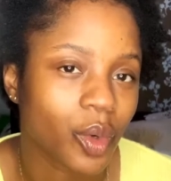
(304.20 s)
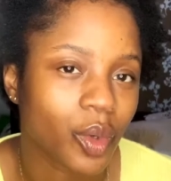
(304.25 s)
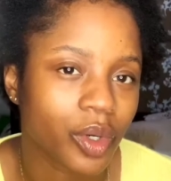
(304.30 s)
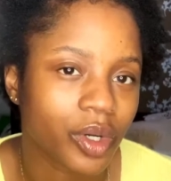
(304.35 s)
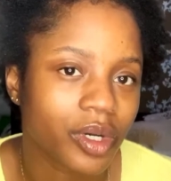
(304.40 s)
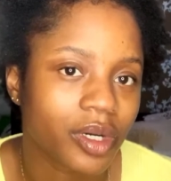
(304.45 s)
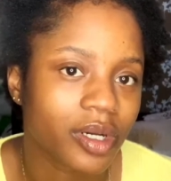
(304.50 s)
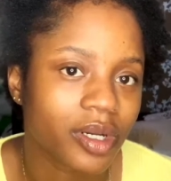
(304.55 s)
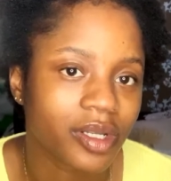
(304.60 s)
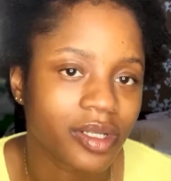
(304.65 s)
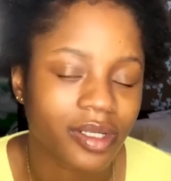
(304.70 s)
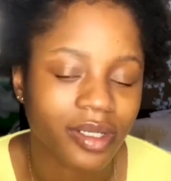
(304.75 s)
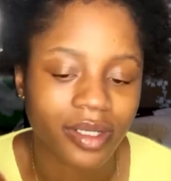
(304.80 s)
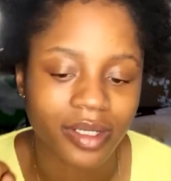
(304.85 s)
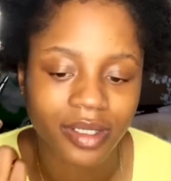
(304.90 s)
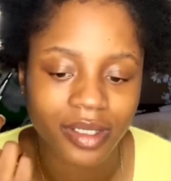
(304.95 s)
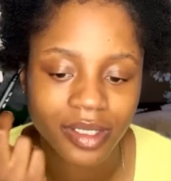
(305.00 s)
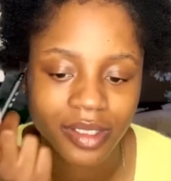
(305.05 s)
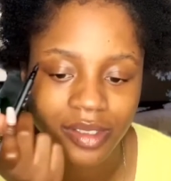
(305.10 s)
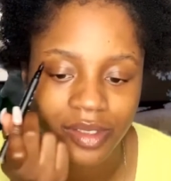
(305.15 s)
good.
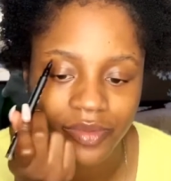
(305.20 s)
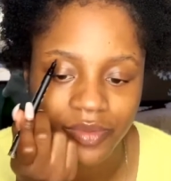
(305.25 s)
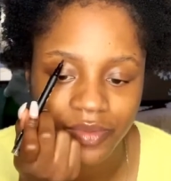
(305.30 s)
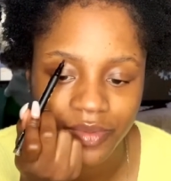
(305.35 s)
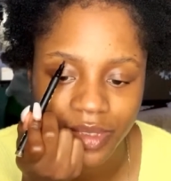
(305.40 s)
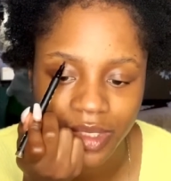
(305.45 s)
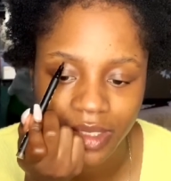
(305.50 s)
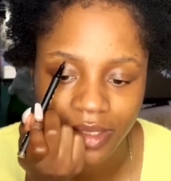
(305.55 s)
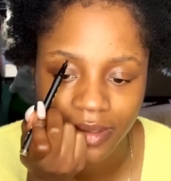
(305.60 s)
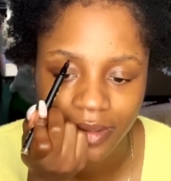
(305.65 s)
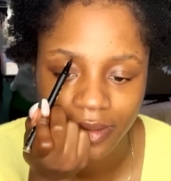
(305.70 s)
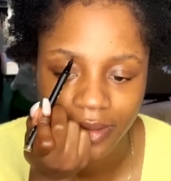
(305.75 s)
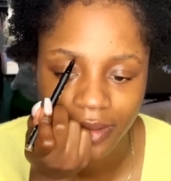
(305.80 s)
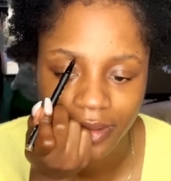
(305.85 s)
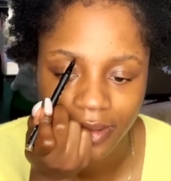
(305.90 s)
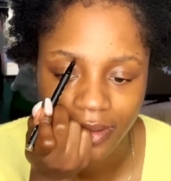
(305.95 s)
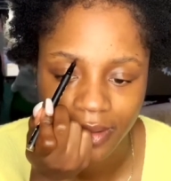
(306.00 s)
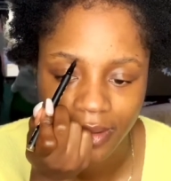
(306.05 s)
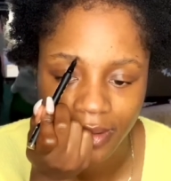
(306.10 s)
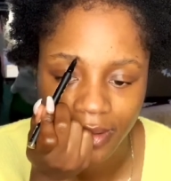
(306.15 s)
It's really good.
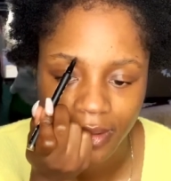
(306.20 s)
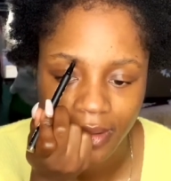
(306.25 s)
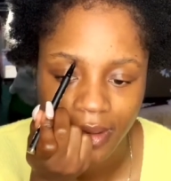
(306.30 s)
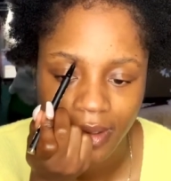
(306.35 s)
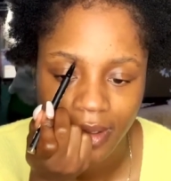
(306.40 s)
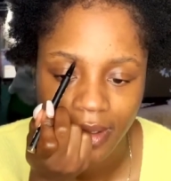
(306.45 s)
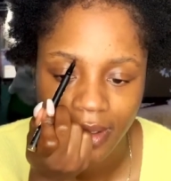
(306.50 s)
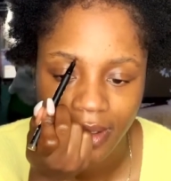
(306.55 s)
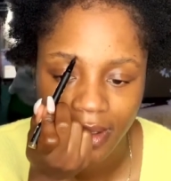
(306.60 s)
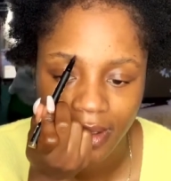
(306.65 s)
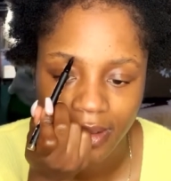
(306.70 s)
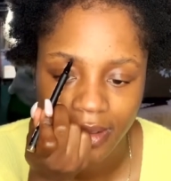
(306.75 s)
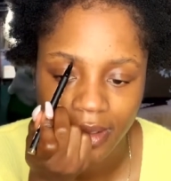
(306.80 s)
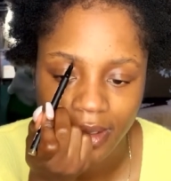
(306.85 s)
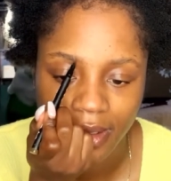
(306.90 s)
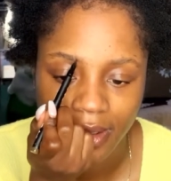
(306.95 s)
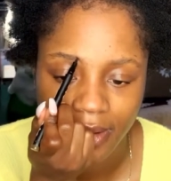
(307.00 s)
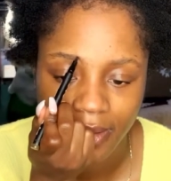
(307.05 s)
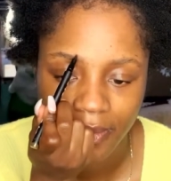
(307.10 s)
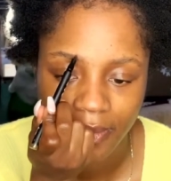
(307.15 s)
And
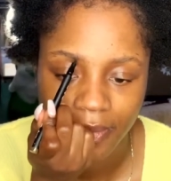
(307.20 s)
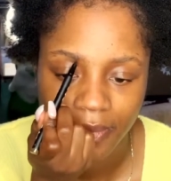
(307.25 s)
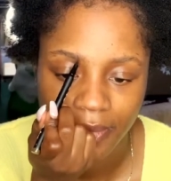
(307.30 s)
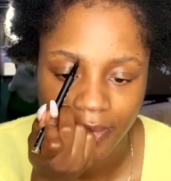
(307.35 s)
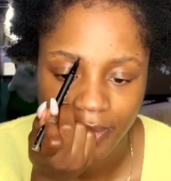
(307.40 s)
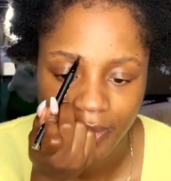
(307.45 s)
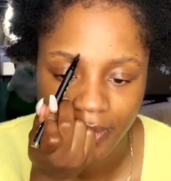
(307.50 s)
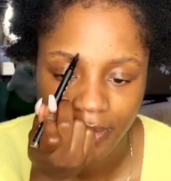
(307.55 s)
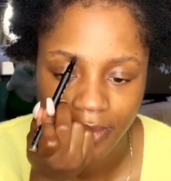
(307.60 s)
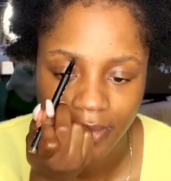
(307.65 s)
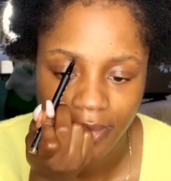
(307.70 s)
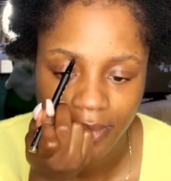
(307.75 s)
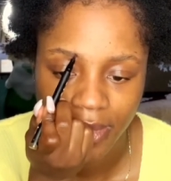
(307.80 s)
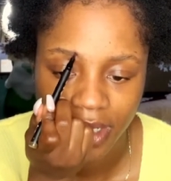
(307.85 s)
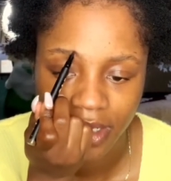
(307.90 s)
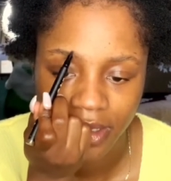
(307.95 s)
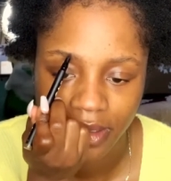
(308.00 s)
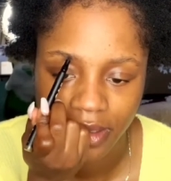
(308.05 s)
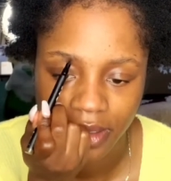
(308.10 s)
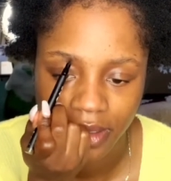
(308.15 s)

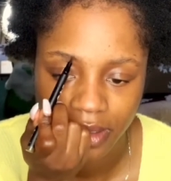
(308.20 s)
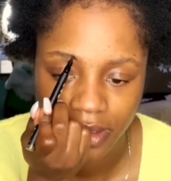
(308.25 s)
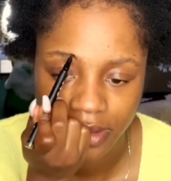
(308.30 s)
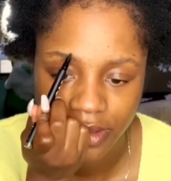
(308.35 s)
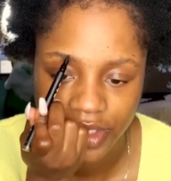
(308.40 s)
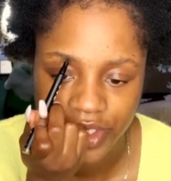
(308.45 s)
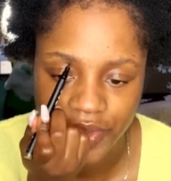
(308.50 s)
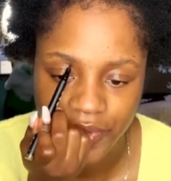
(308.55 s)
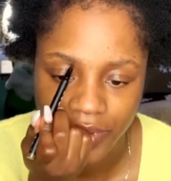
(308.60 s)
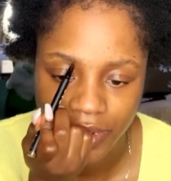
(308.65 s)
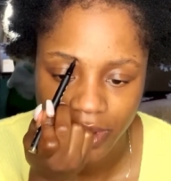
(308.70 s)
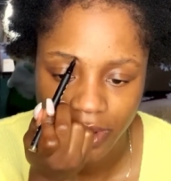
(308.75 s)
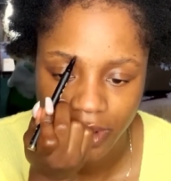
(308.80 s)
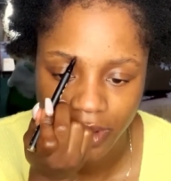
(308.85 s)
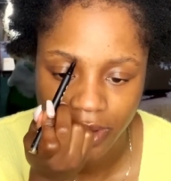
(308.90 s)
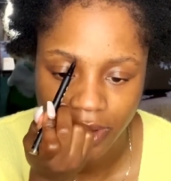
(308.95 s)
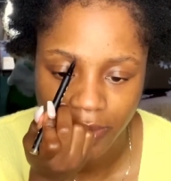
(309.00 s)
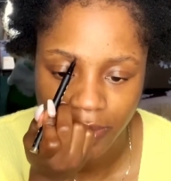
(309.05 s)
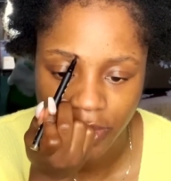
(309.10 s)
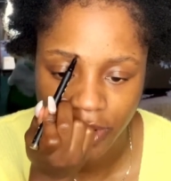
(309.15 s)
my English one at
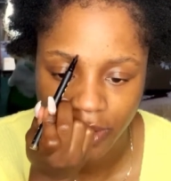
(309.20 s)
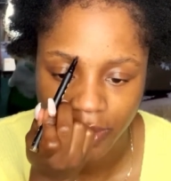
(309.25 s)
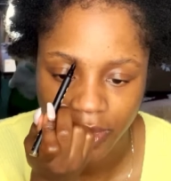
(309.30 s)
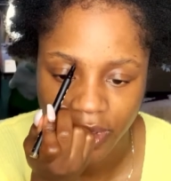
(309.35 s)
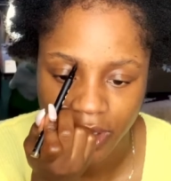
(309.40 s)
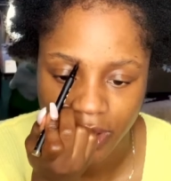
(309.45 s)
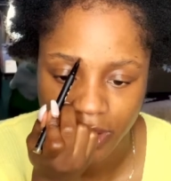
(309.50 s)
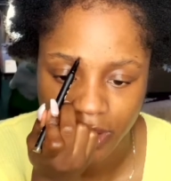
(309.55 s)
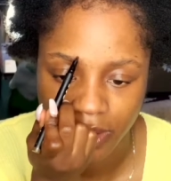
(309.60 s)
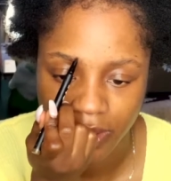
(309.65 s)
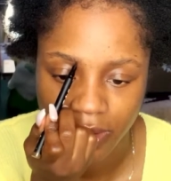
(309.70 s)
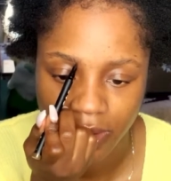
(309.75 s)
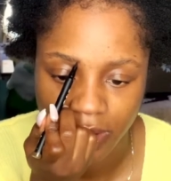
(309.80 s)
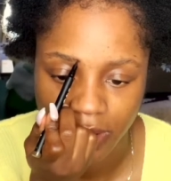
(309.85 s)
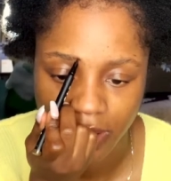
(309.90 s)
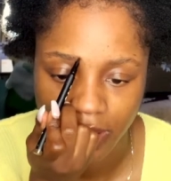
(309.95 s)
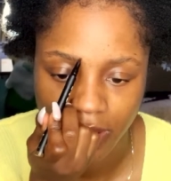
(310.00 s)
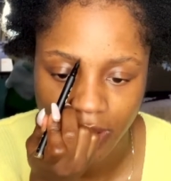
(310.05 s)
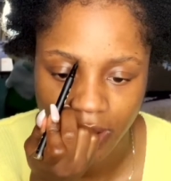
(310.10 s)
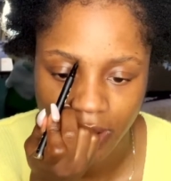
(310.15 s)
the moment,
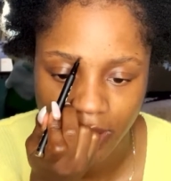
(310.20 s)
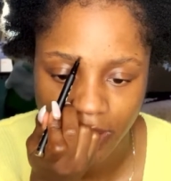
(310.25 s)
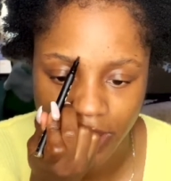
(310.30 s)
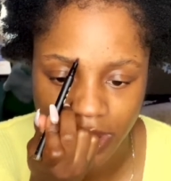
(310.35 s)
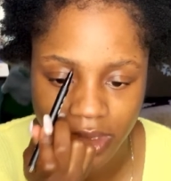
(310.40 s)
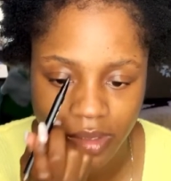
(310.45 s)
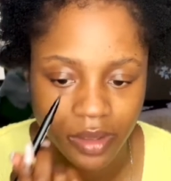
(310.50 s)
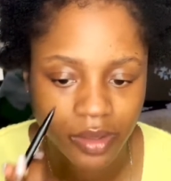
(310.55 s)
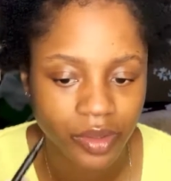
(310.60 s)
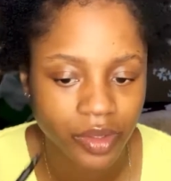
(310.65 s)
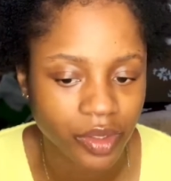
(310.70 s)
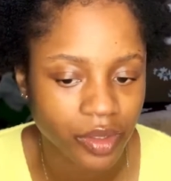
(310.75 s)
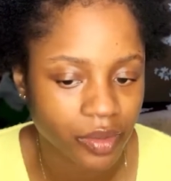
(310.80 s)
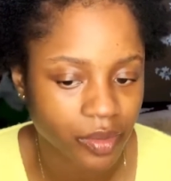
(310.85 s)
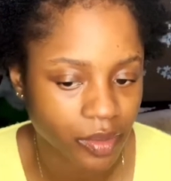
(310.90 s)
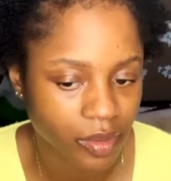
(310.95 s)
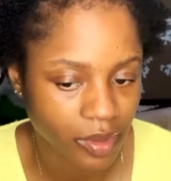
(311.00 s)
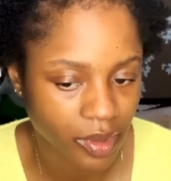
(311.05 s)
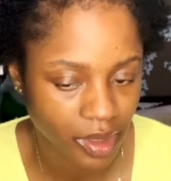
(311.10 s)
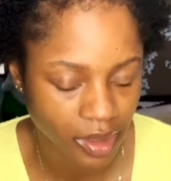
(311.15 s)
I know it's not new
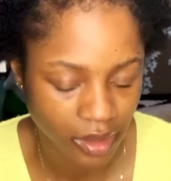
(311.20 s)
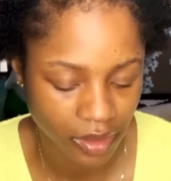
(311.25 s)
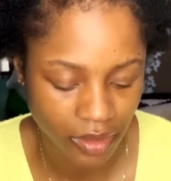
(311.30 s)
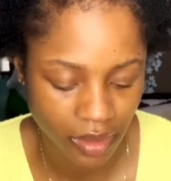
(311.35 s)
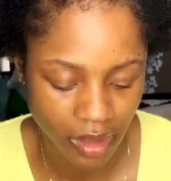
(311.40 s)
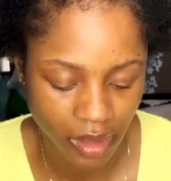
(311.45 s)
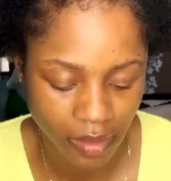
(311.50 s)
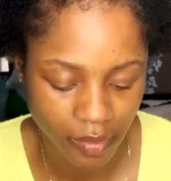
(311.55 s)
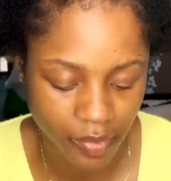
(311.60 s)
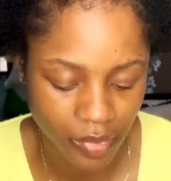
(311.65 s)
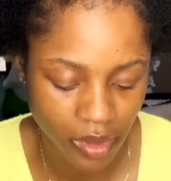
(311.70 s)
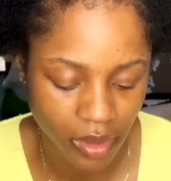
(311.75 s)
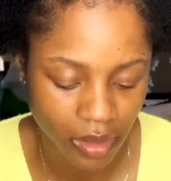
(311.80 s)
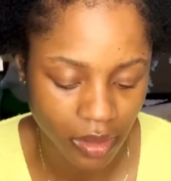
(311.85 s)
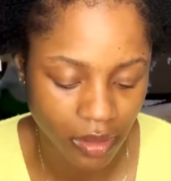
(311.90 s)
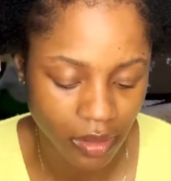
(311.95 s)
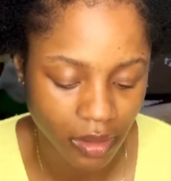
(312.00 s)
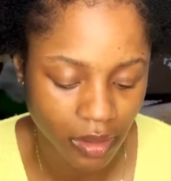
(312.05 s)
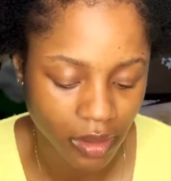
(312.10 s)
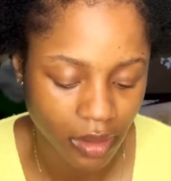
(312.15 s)
or anything, but
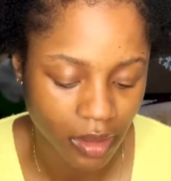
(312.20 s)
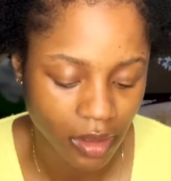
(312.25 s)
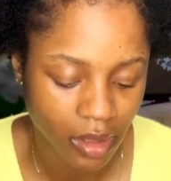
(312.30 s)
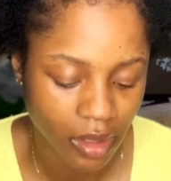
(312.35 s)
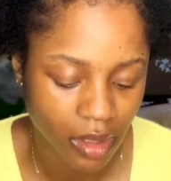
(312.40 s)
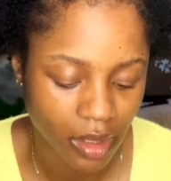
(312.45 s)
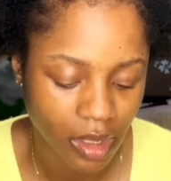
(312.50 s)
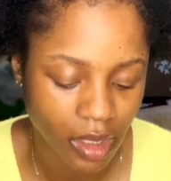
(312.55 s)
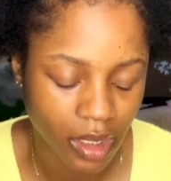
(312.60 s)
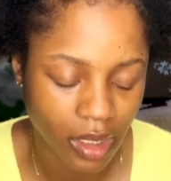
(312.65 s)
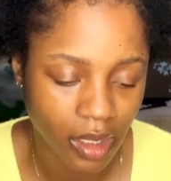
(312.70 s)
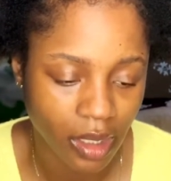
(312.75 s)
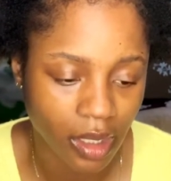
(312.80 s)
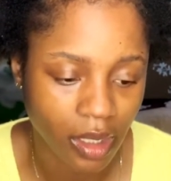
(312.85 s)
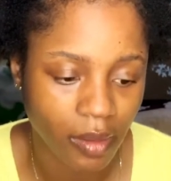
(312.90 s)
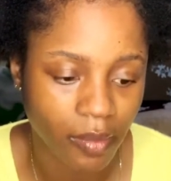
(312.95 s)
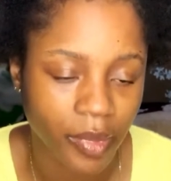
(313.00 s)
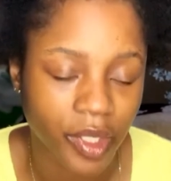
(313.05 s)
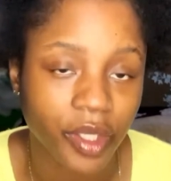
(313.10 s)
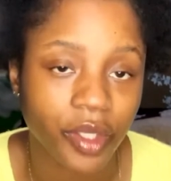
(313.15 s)

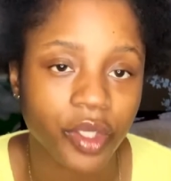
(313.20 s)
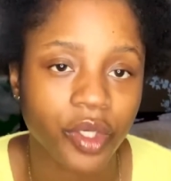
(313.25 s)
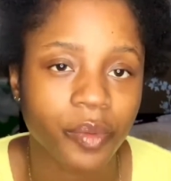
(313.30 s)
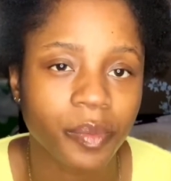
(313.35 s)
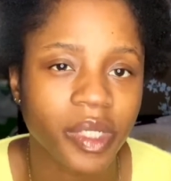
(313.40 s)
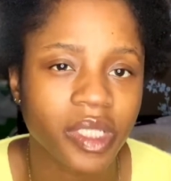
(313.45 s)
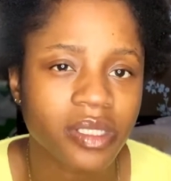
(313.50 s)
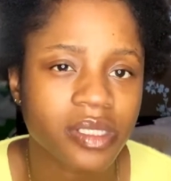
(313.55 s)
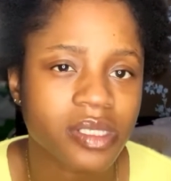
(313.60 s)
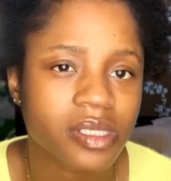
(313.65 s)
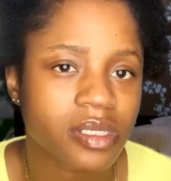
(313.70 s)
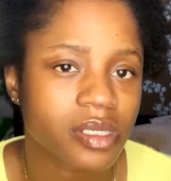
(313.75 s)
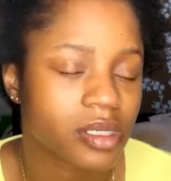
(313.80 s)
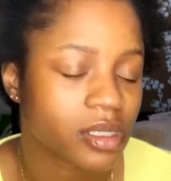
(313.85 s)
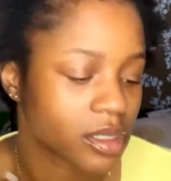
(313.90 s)
Humans.